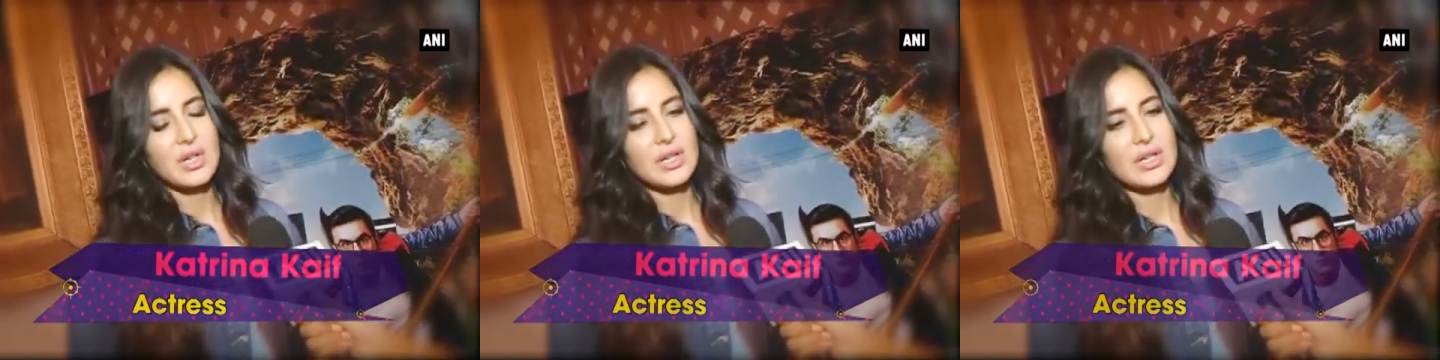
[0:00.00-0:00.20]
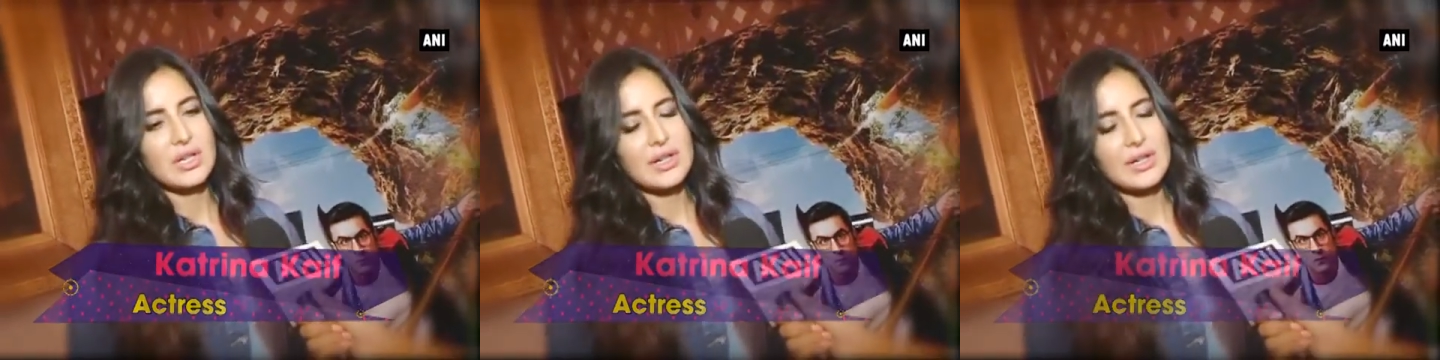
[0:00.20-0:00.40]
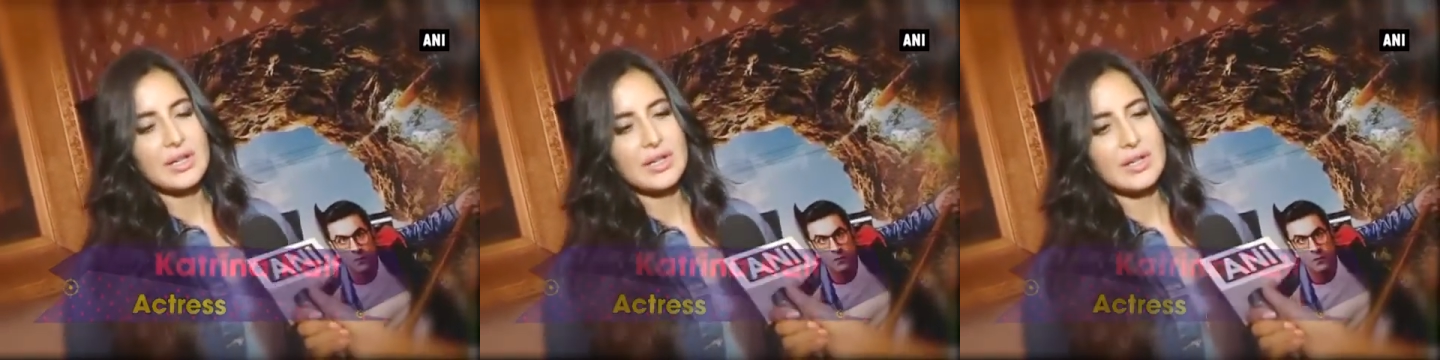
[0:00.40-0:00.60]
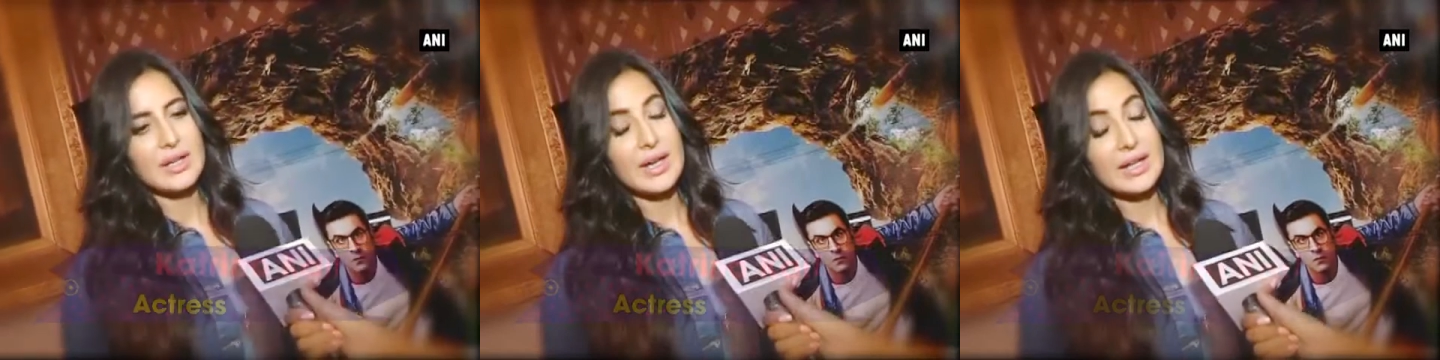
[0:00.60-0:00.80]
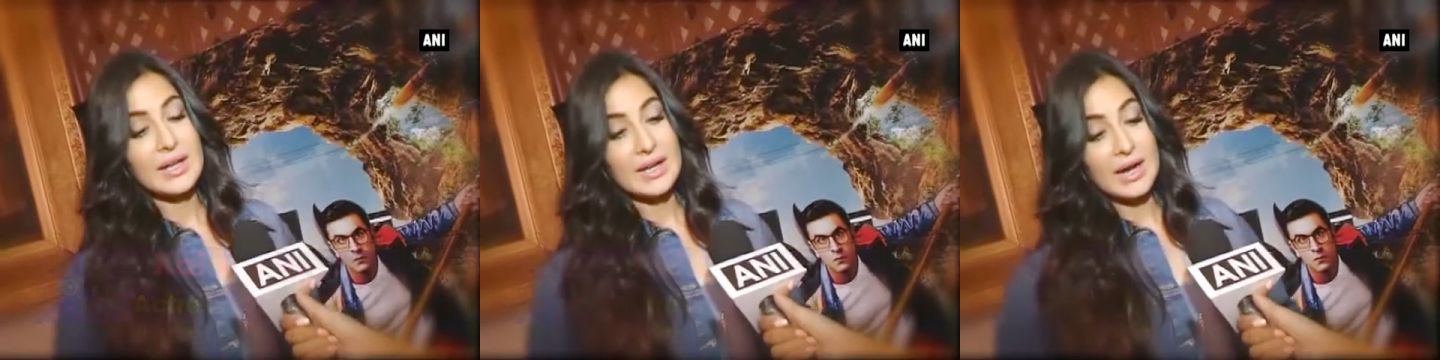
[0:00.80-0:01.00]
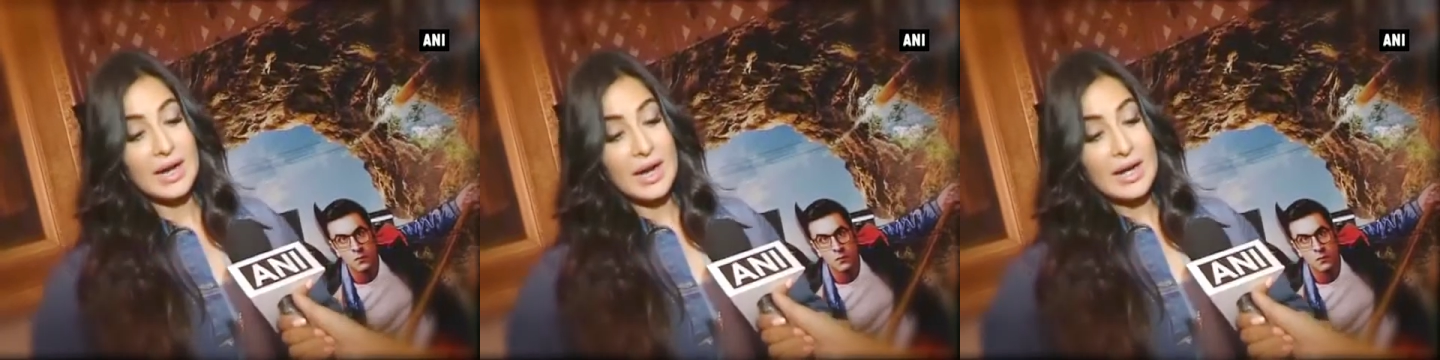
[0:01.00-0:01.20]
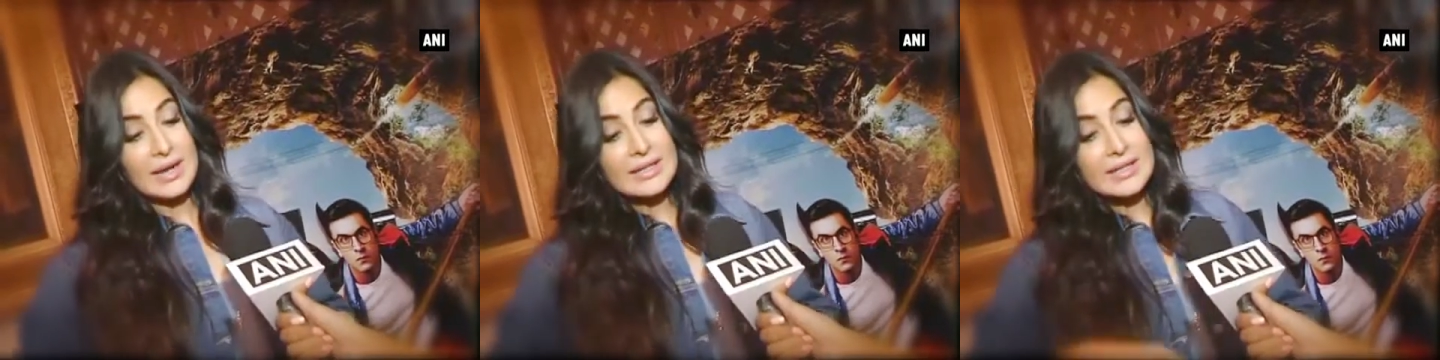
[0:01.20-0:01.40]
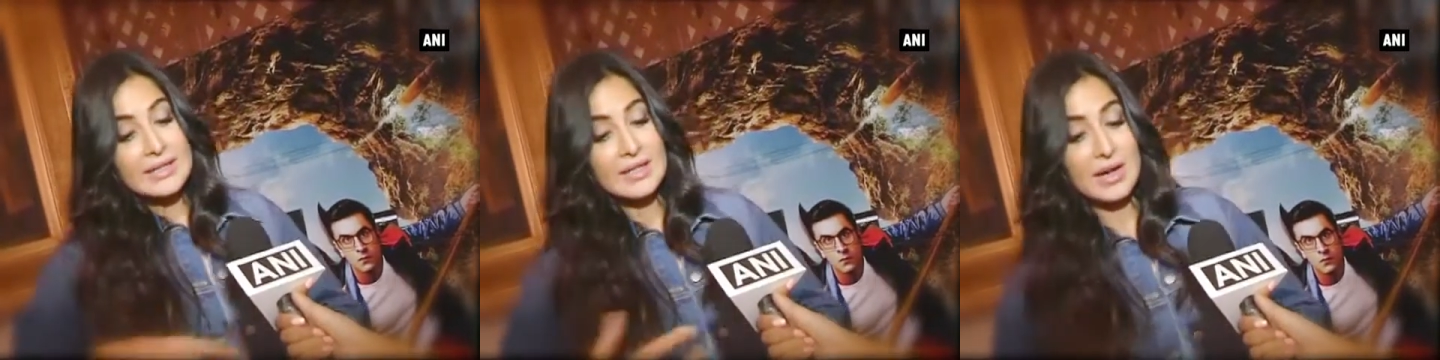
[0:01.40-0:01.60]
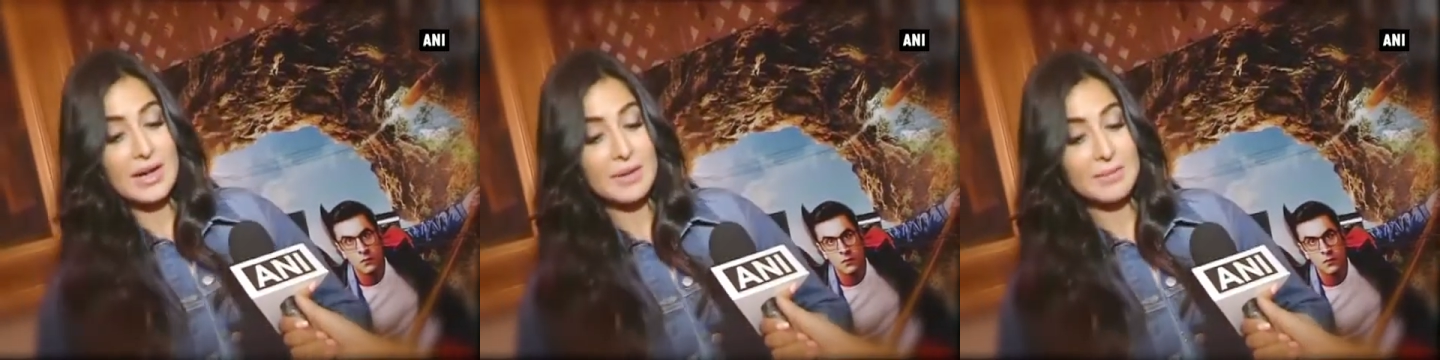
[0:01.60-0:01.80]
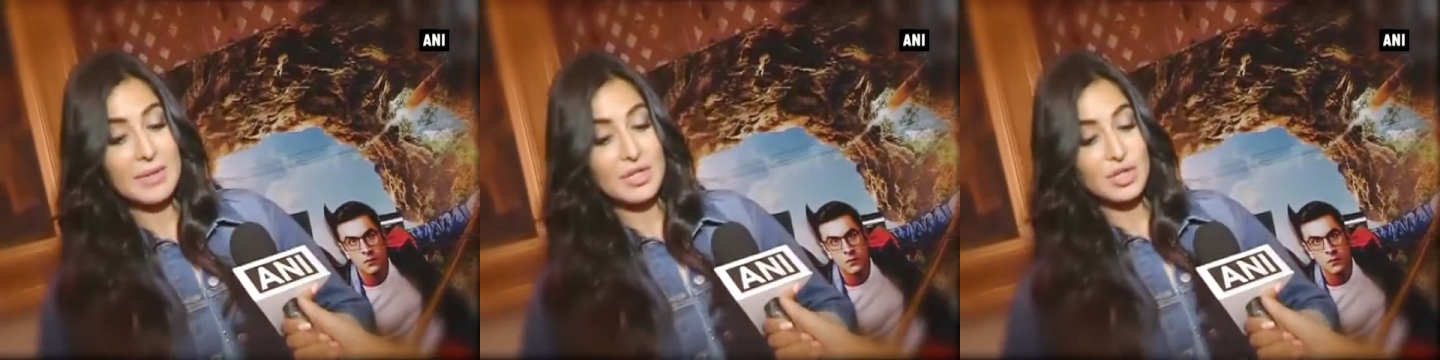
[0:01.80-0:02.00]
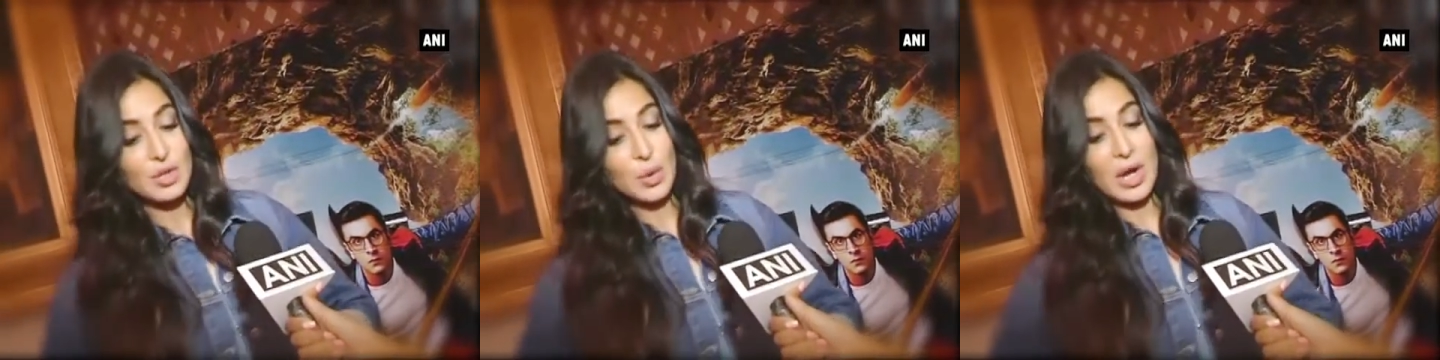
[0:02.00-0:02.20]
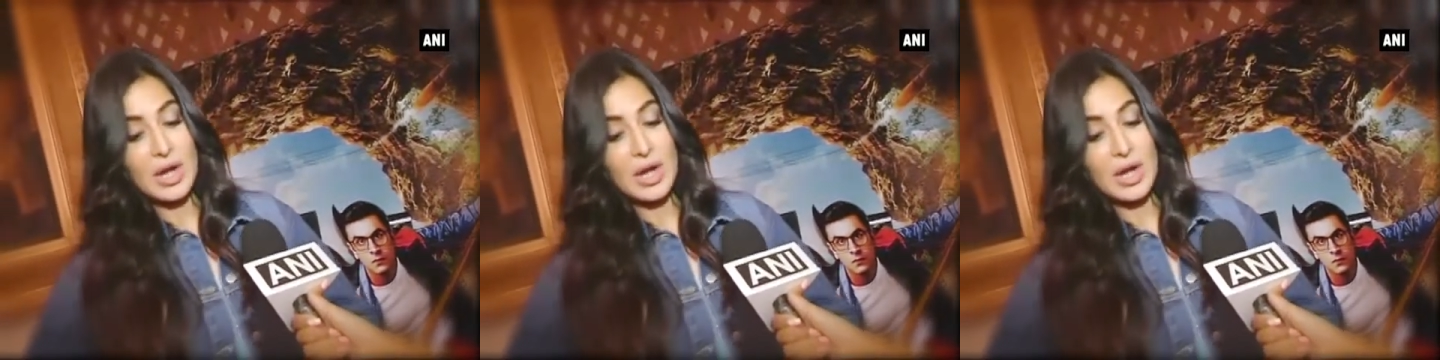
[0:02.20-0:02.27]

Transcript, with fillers: He makes you